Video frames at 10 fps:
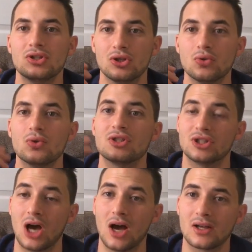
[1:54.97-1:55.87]
to
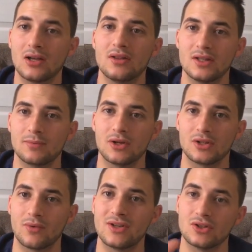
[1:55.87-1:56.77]
shock this
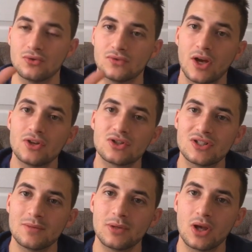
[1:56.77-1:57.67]
person, right? So you've done your
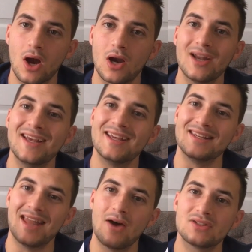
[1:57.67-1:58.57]
CPR,
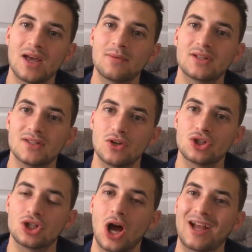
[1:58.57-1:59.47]
now it's time to consider
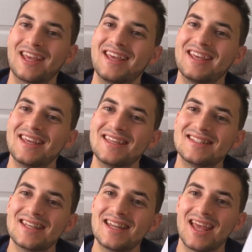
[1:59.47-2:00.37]
shock.
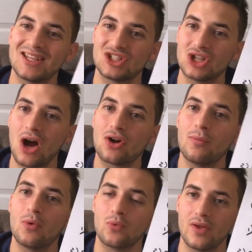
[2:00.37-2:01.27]
Is it a
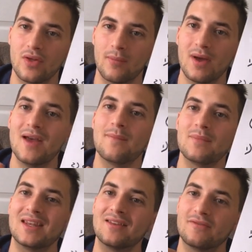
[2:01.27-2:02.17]
shockable rhythm,
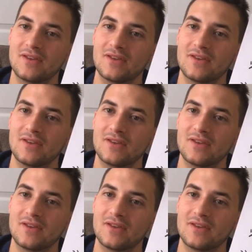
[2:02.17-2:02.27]
meaning